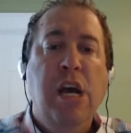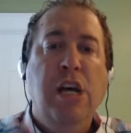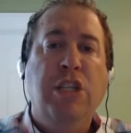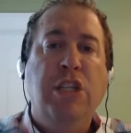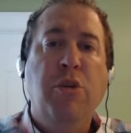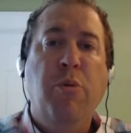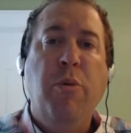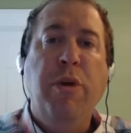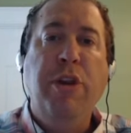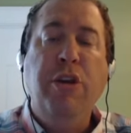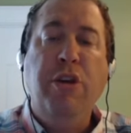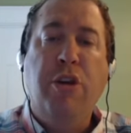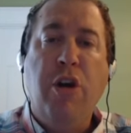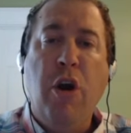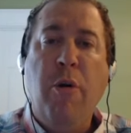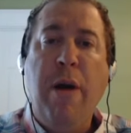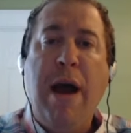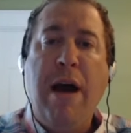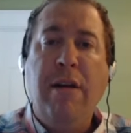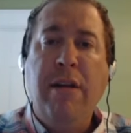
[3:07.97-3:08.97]
So when you
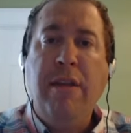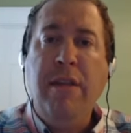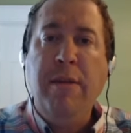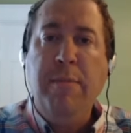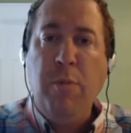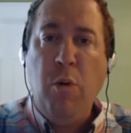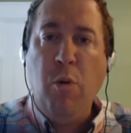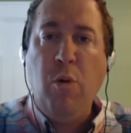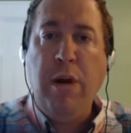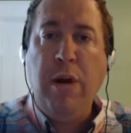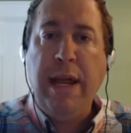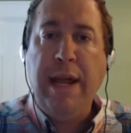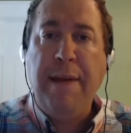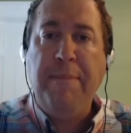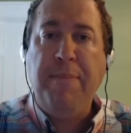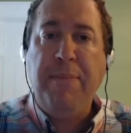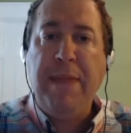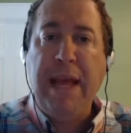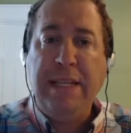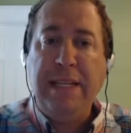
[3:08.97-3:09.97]
go out in the
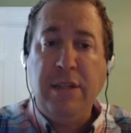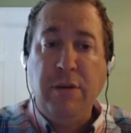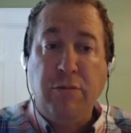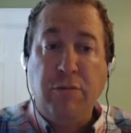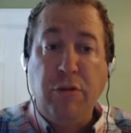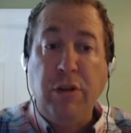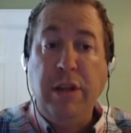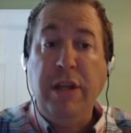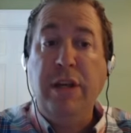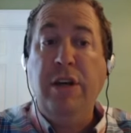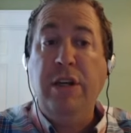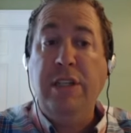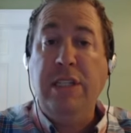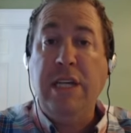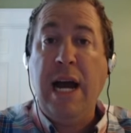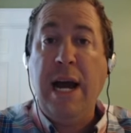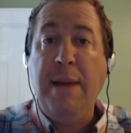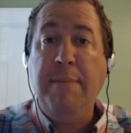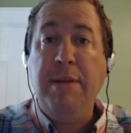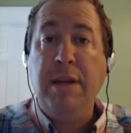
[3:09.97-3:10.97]
morning, that's a really good
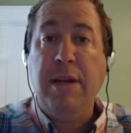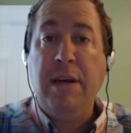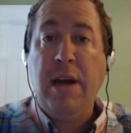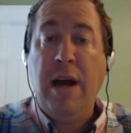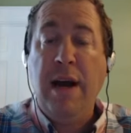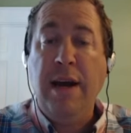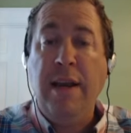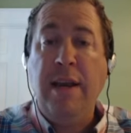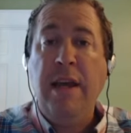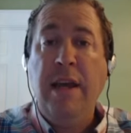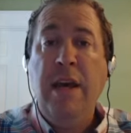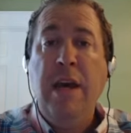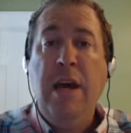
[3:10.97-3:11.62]
time to cut